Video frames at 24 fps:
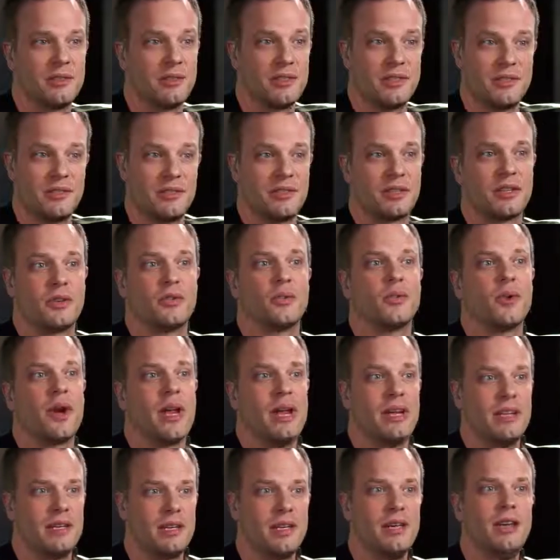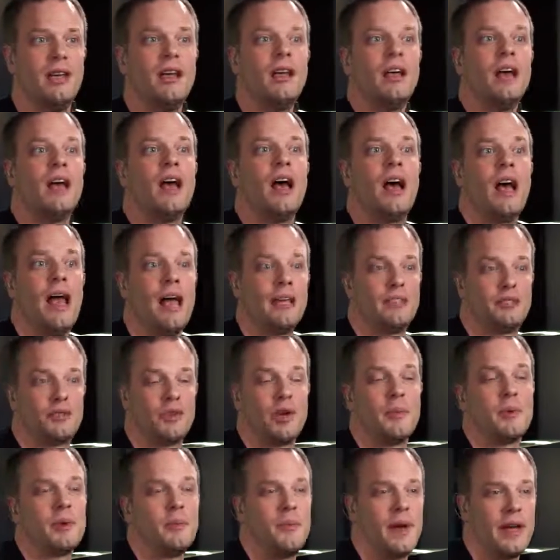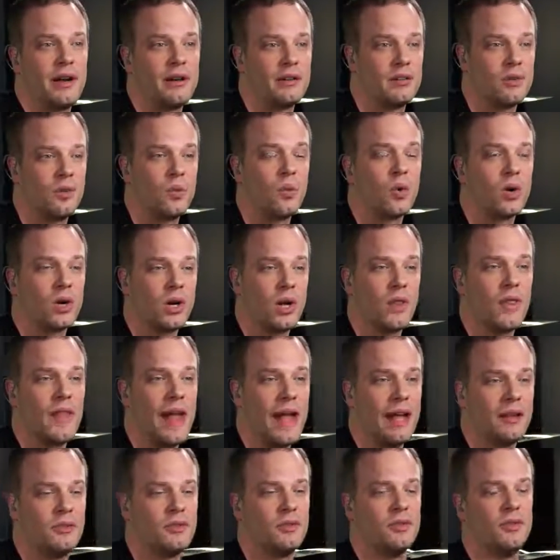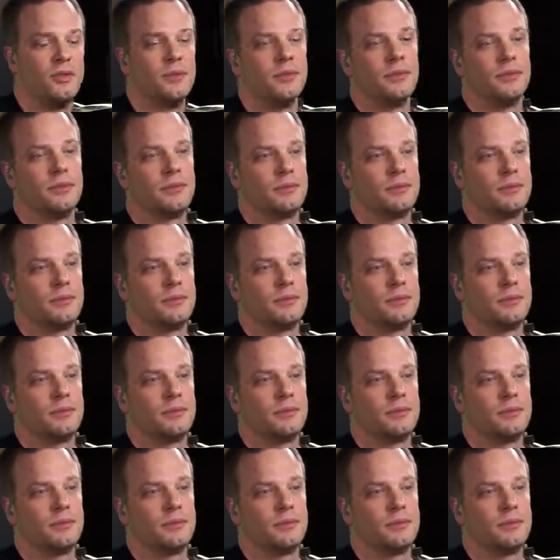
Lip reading: So this is a great strumming pattern to work on that too.